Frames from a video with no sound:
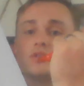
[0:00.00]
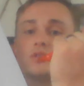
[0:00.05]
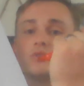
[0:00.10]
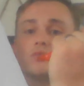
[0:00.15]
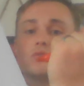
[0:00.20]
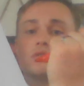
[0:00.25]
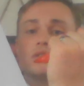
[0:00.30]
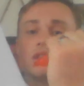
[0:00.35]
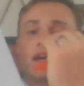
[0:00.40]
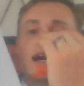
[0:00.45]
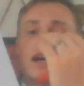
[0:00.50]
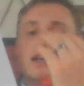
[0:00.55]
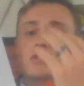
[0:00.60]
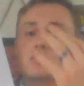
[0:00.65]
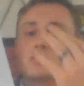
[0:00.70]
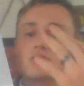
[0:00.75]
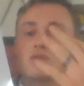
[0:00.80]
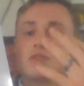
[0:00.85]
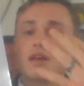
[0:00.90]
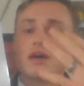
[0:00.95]
to
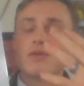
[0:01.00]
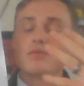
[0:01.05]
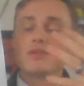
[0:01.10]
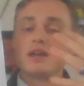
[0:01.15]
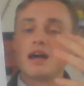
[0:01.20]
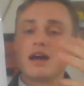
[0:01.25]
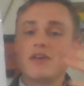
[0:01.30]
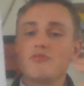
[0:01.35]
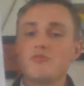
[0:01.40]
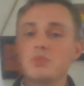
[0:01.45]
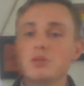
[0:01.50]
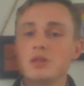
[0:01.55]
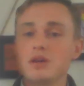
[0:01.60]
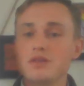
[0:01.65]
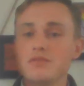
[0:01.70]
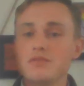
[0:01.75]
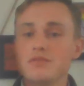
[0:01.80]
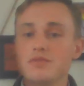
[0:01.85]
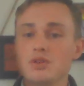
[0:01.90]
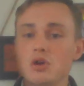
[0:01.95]
relax so that we have
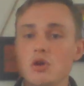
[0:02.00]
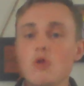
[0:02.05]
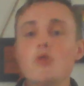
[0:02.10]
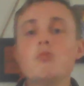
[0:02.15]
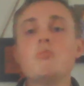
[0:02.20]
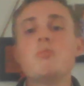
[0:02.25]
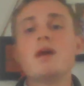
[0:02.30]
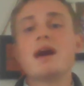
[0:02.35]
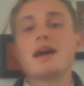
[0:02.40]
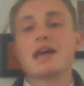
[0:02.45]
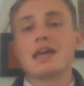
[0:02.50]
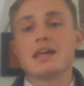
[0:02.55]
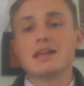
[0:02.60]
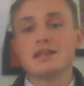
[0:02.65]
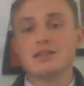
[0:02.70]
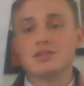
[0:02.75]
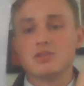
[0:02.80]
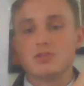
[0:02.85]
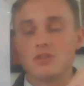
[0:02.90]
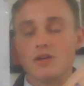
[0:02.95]
blood flow back
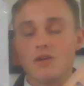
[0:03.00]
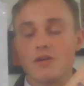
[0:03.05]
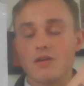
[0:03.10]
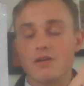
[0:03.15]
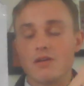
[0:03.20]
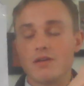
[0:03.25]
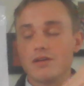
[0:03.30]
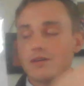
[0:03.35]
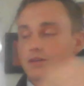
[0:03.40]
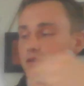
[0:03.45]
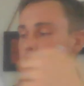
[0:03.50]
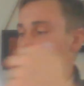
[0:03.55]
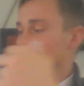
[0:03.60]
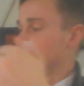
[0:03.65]
into the heart.